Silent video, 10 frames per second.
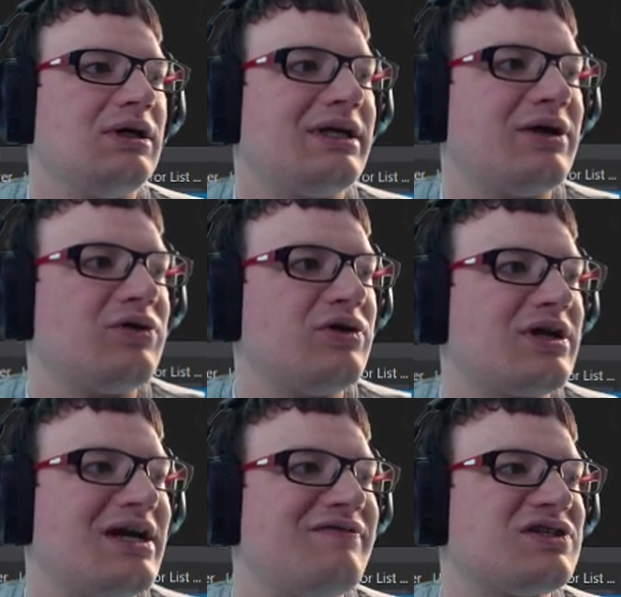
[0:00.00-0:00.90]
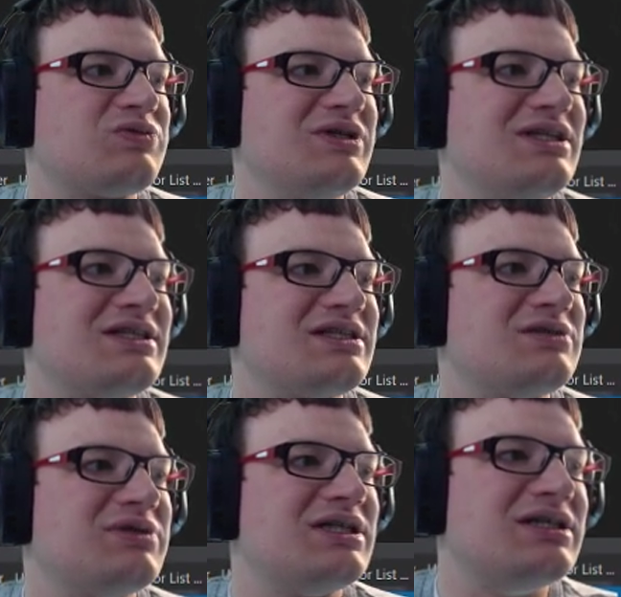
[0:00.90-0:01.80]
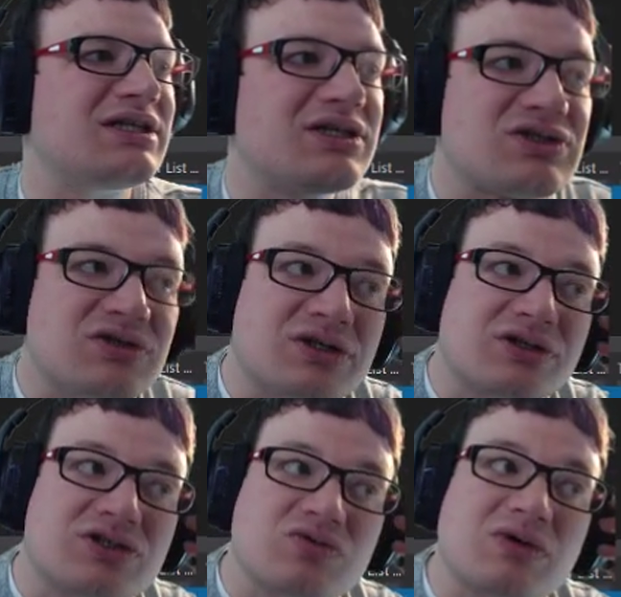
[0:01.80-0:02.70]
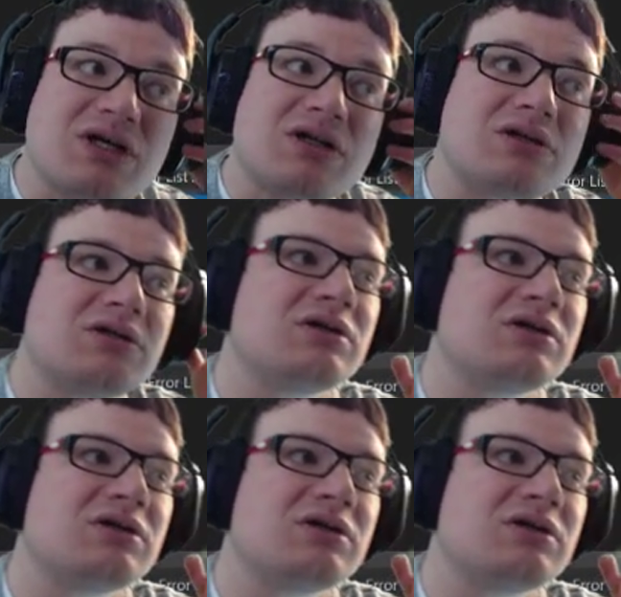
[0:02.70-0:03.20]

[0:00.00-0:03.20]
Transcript: Now, in order to have this, we need this to be in the constructor as well.